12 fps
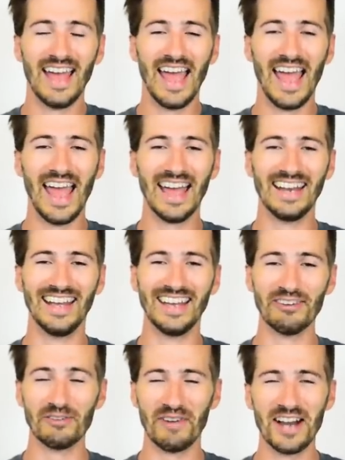And
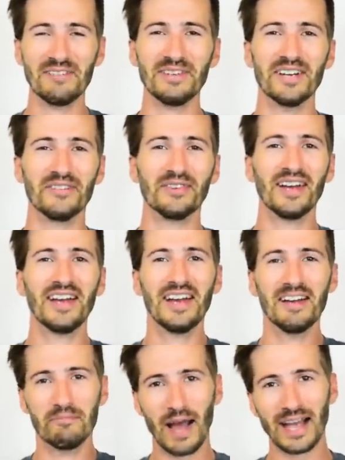it reminded me of
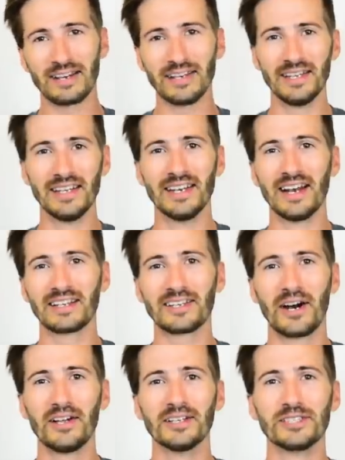back in
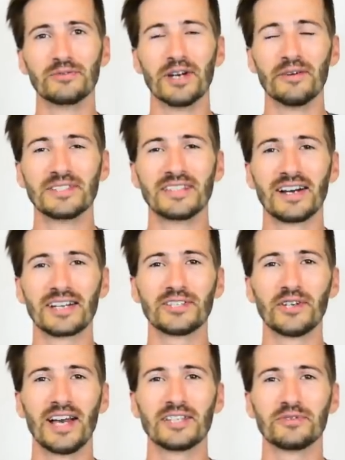college when I was talking
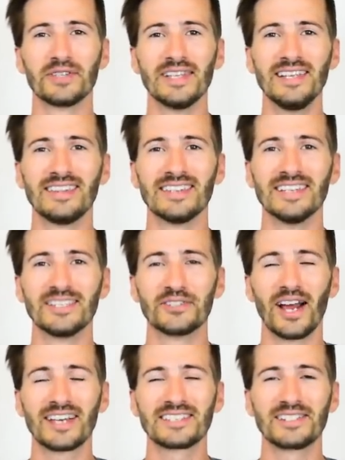trash with Ethan at
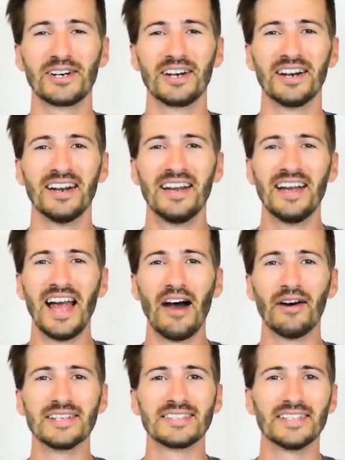Trackstar, how
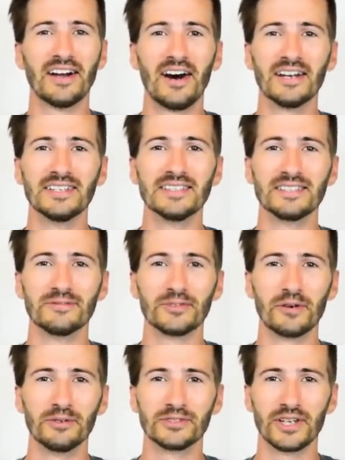I said Hondas and
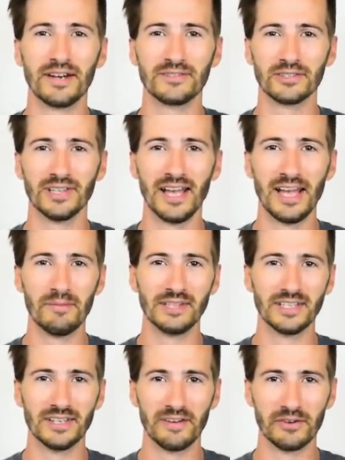front wheel drives are lame and
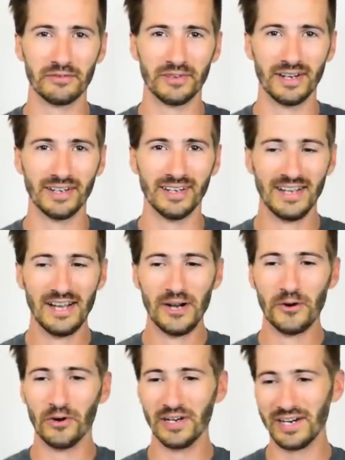they're never fun.
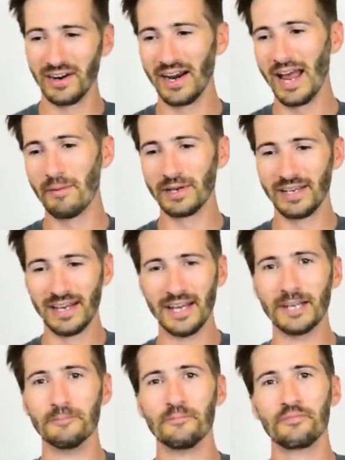Well, here I am
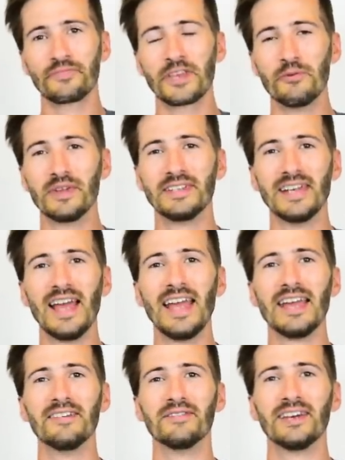again with
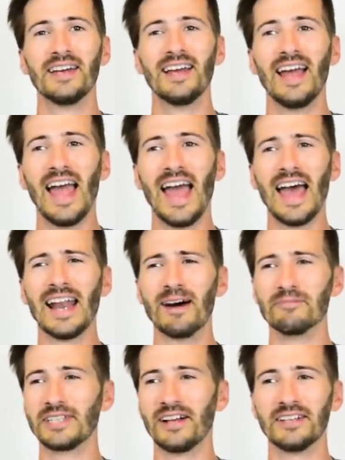Dave, and
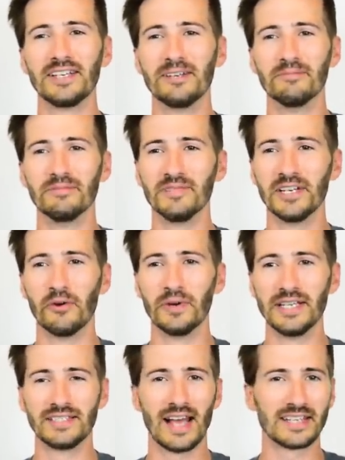I'm telling him, you know, when
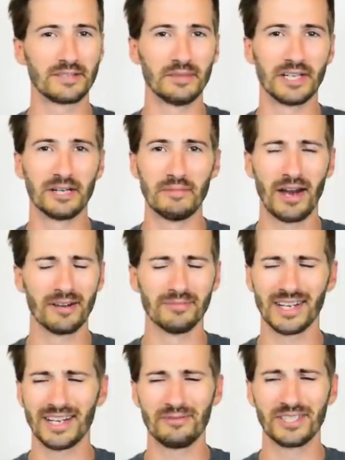he's asking me to come out, I'm
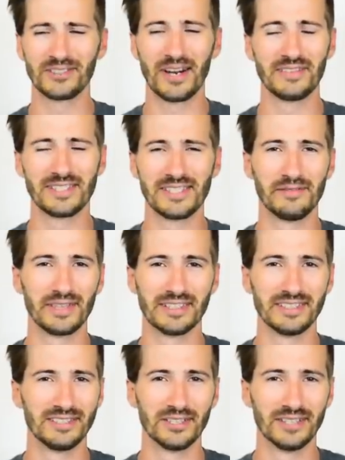like, I don't want to drive a Civic in
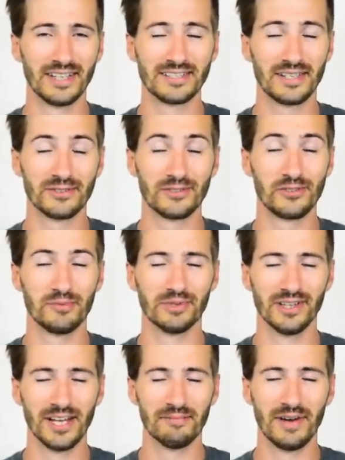the dirt. That sounds super
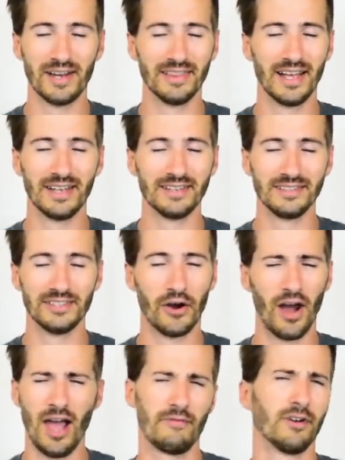lame. That, you know,
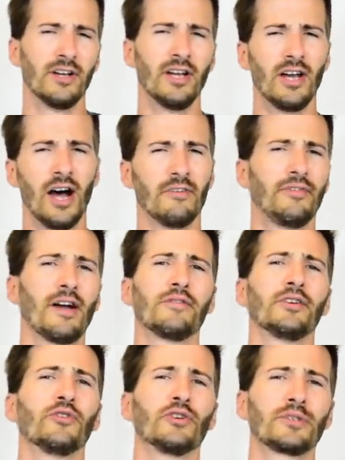I have a
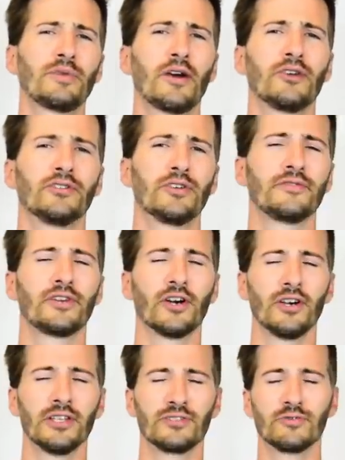500 horsepower drift
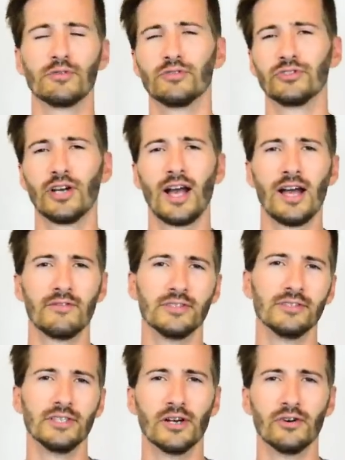car that's rear wheel drive
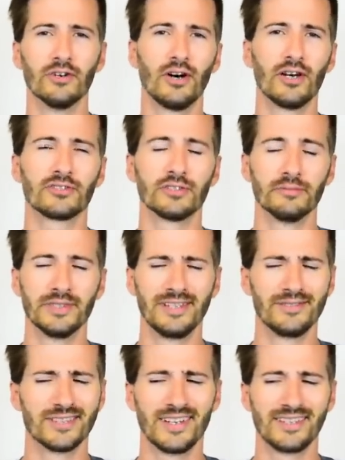and, you know, awesome. And he
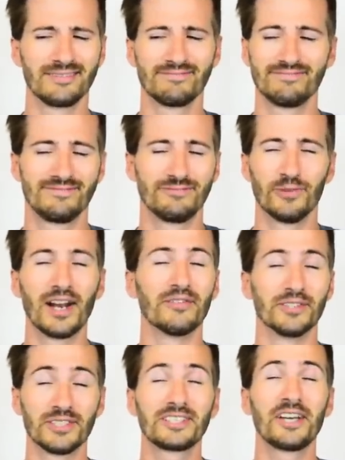was like,
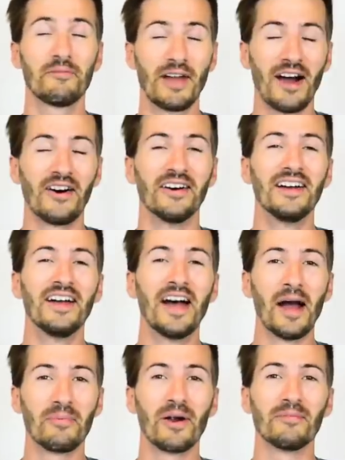whatever, just come out.
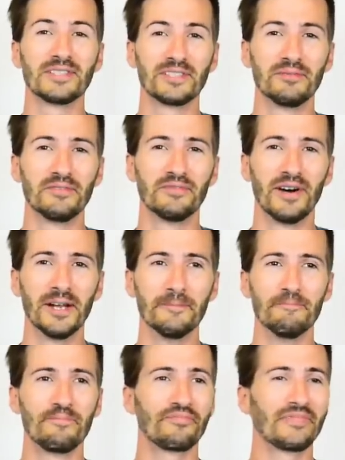I promise it'll be fun.